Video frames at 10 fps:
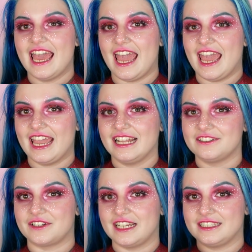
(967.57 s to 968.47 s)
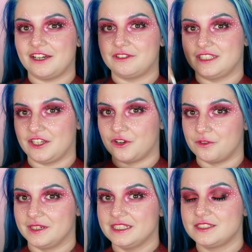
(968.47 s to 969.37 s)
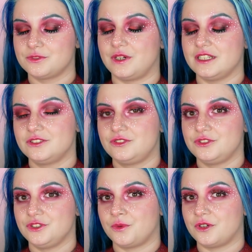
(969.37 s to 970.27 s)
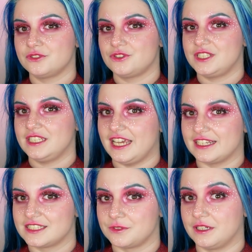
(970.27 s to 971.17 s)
And write down in the comments what do you want to see next,